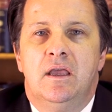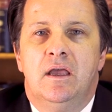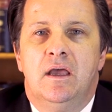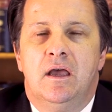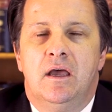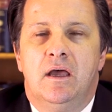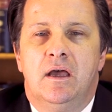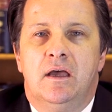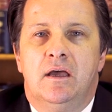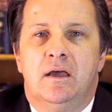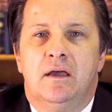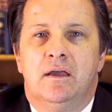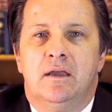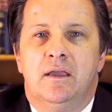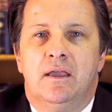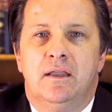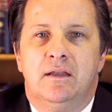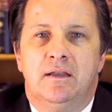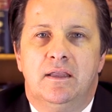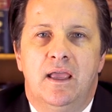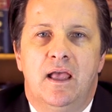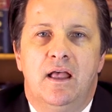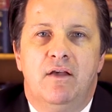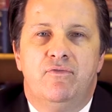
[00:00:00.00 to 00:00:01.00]

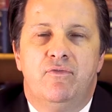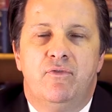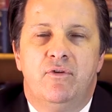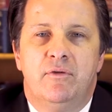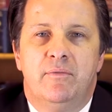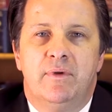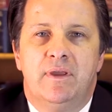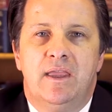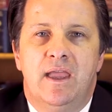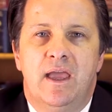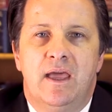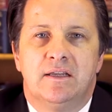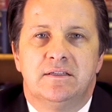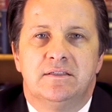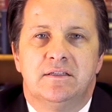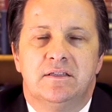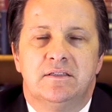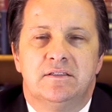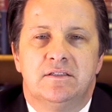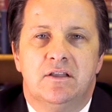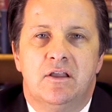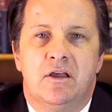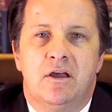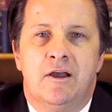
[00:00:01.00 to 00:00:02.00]
and California mechanics
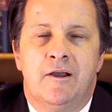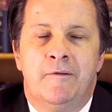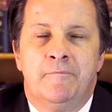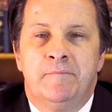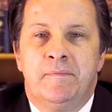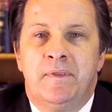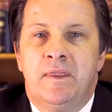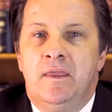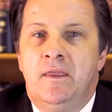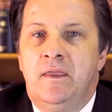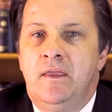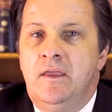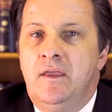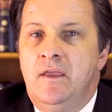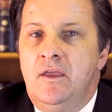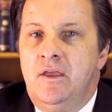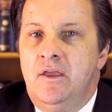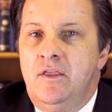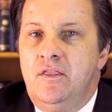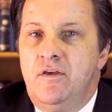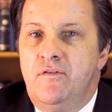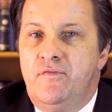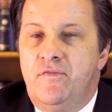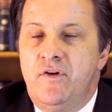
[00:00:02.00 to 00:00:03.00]
liens law.
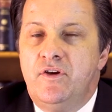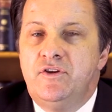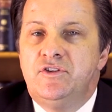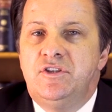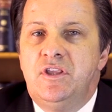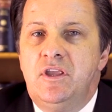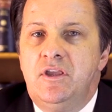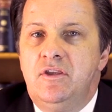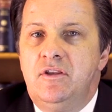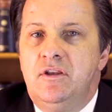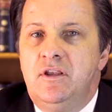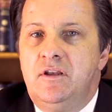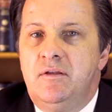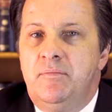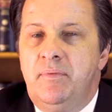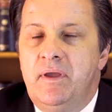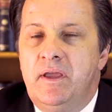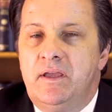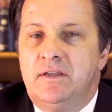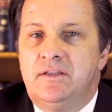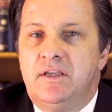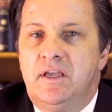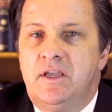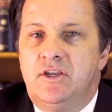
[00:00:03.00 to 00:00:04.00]
The first thing you need to
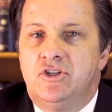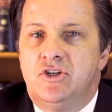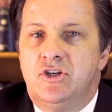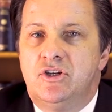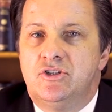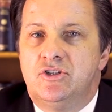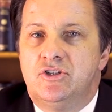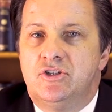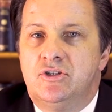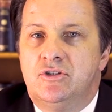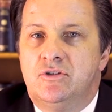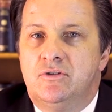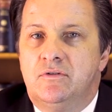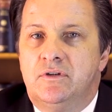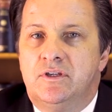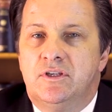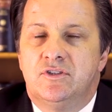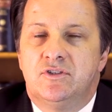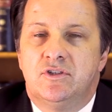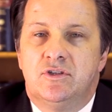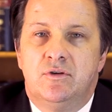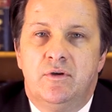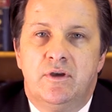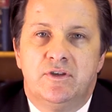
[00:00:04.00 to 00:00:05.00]
pay attention to
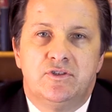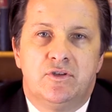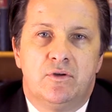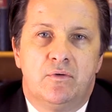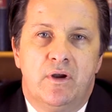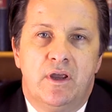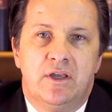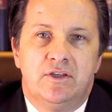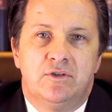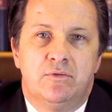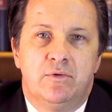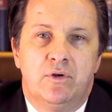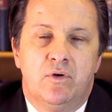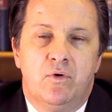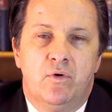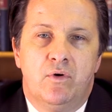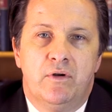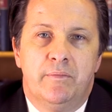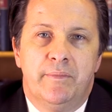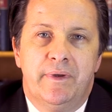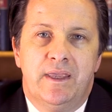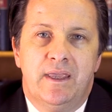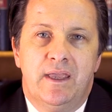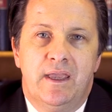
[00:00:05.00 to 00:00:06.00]
is who has the right to record
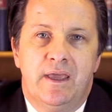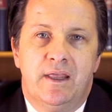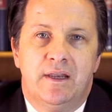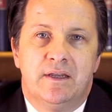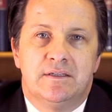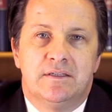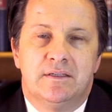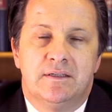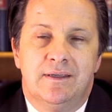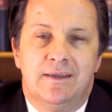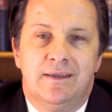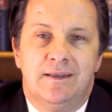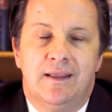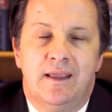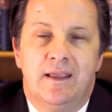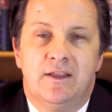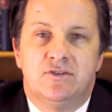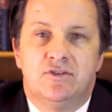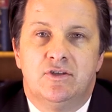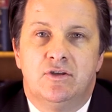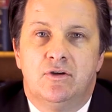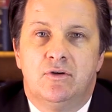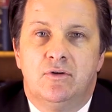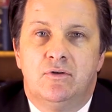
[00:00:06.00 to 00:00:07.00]
a mechanics lien. And
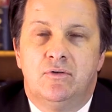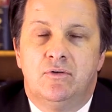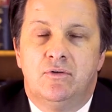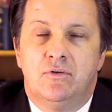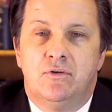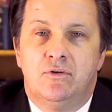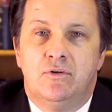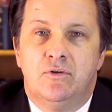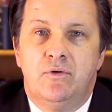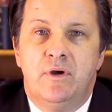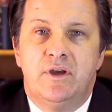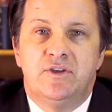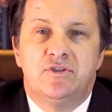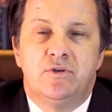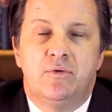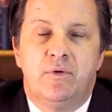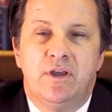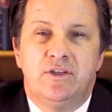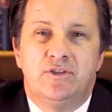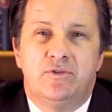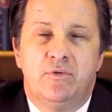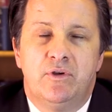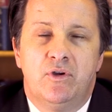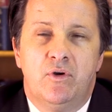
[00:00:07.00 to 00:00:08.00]
so who has the
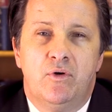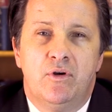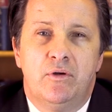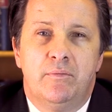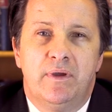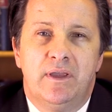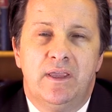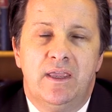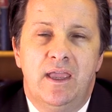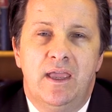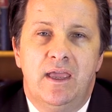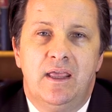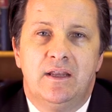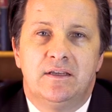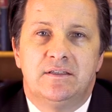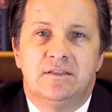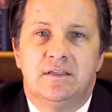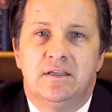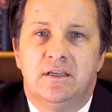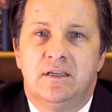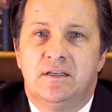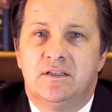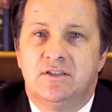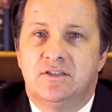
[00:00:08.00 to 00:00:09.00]
right to record a mechanics
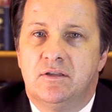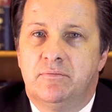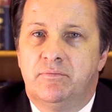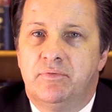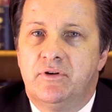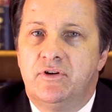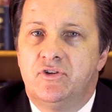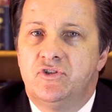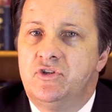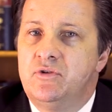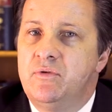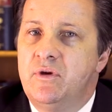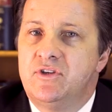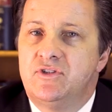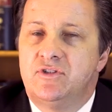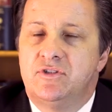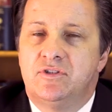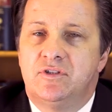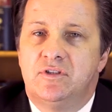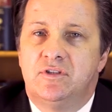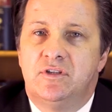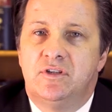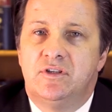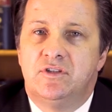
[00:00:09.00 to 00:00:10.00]
lien is the person who
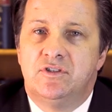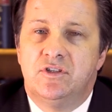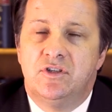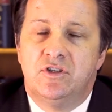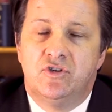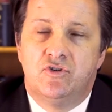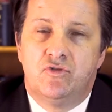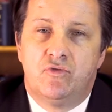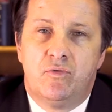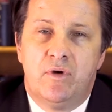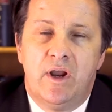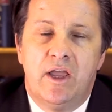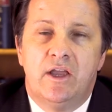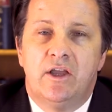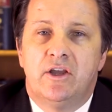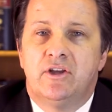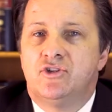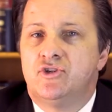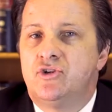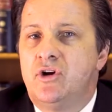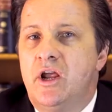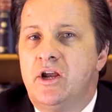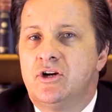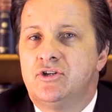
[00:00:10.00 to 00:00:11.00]
is in direct
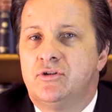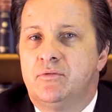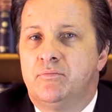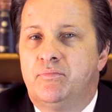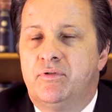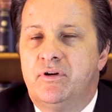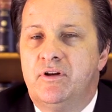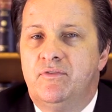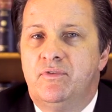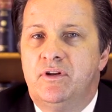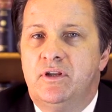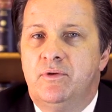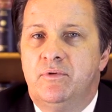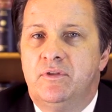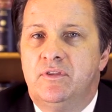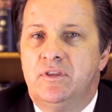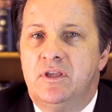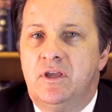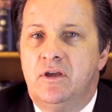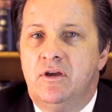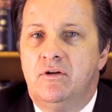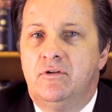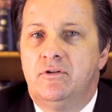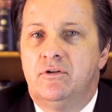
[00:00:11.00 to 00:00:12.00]
contractual privity with
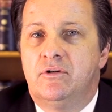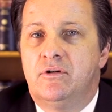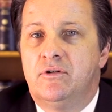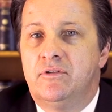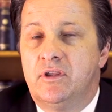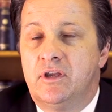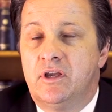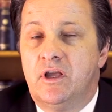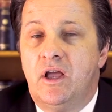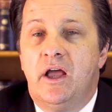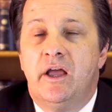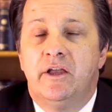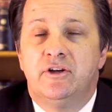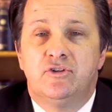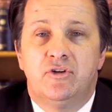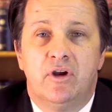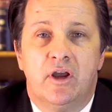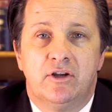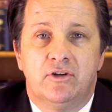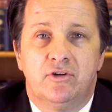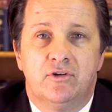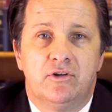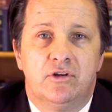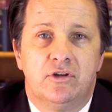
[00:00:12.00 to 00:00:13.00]
the owner, or the
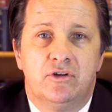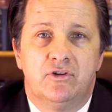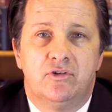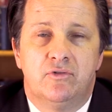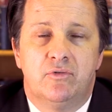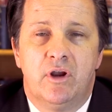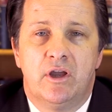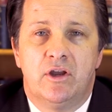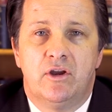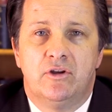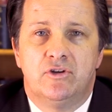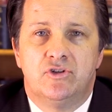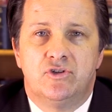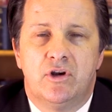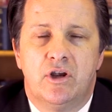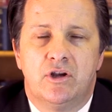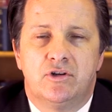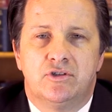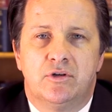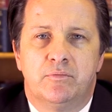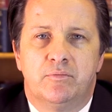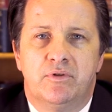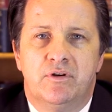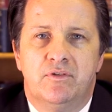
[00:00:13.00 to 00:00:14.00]
contractor in direct
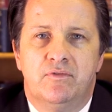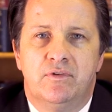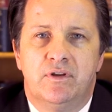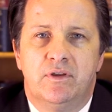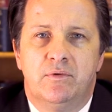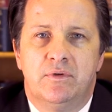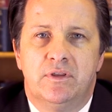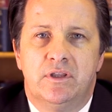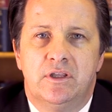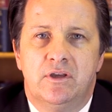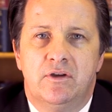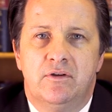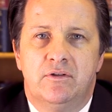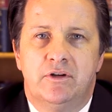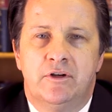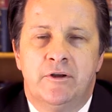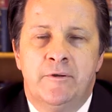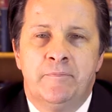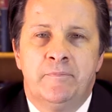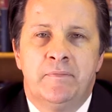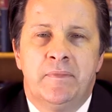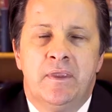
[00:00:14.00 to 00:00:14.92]
contractual privity with the owner.